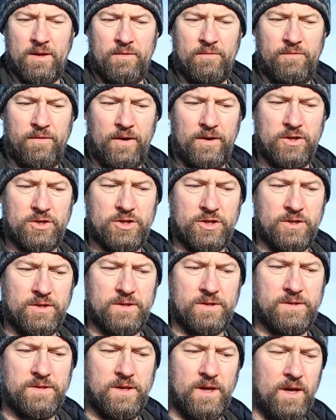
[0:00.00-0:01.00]

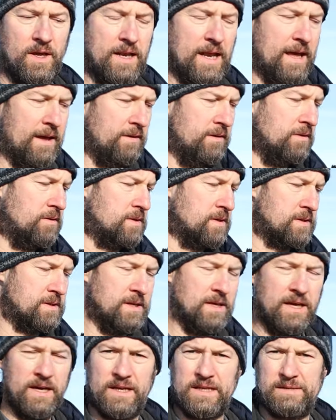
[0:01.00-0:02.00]
functions that allow you to
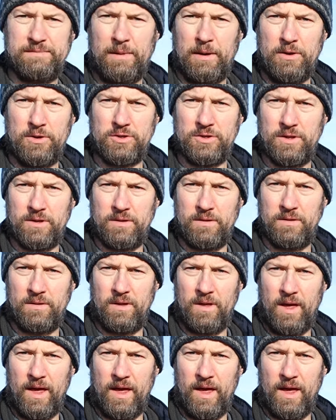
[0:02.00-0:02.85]
see exposure